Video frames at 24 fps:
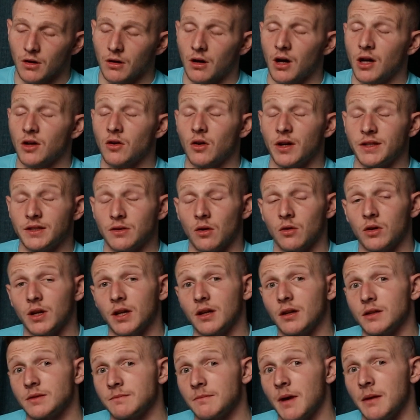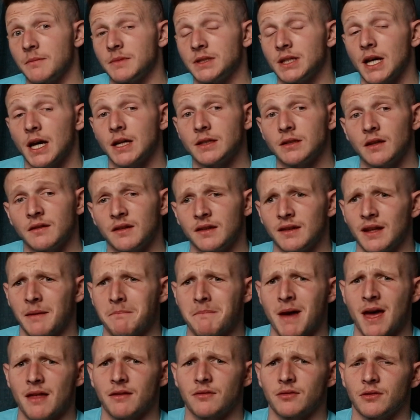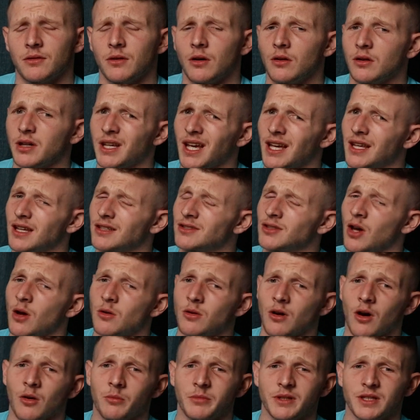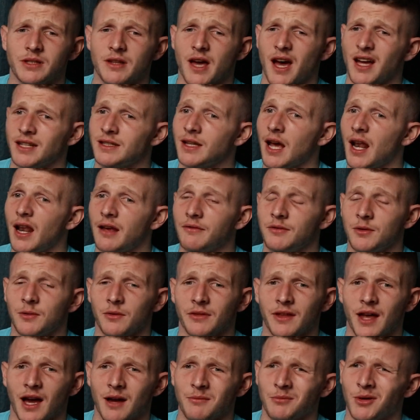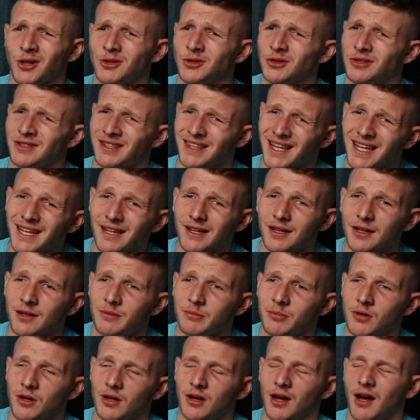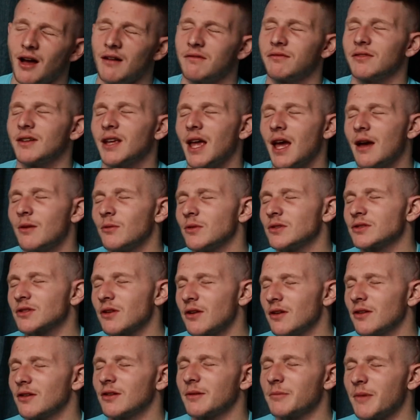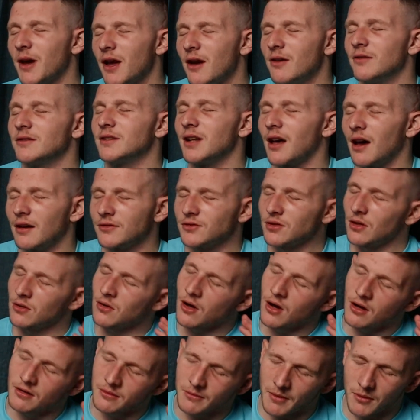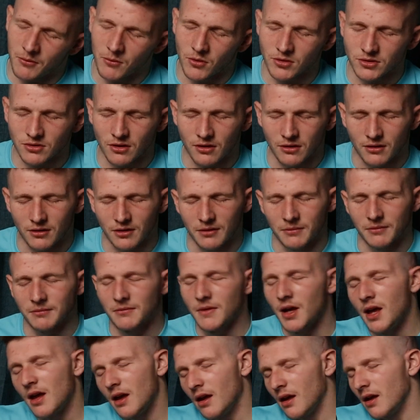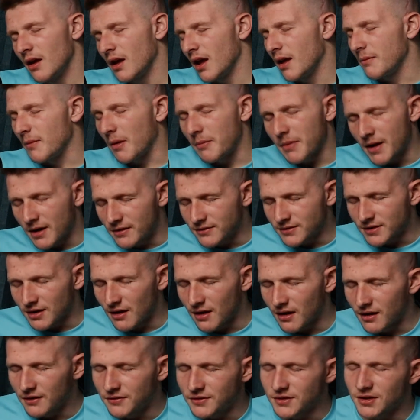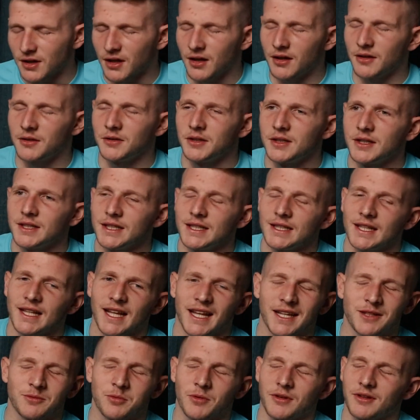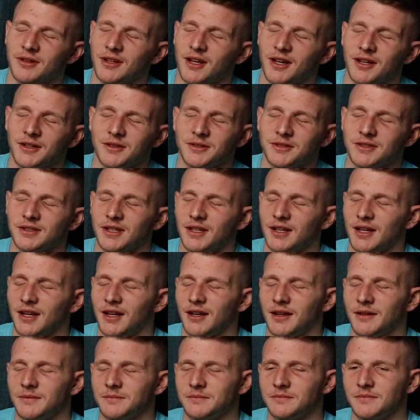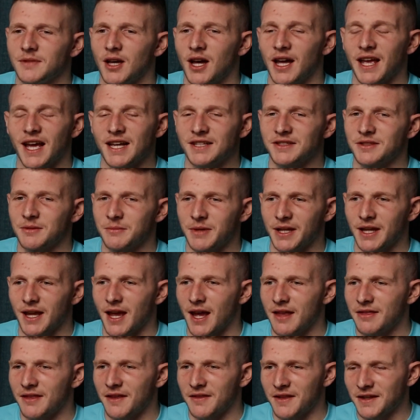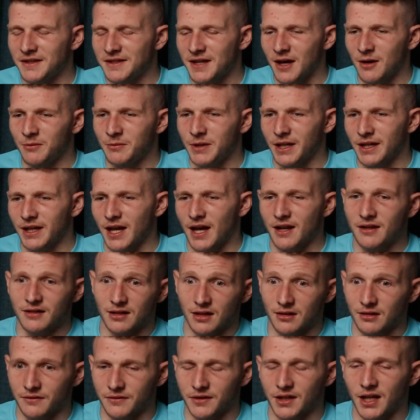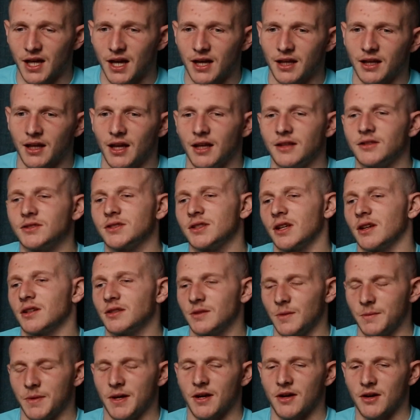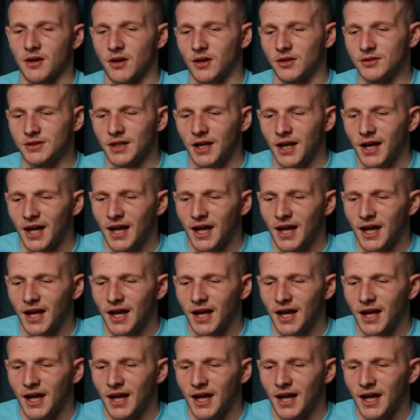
I got into hockey because mum and dad, I think they met through hockey. Don't hold me to that. I tell everyone that, but I just think, but I forget what's going on in my own life, so I can't remember what's going on in my parents' life. So it's one of those. I ask them again, then they tell me again, and then I forget again. So it's a bit hard.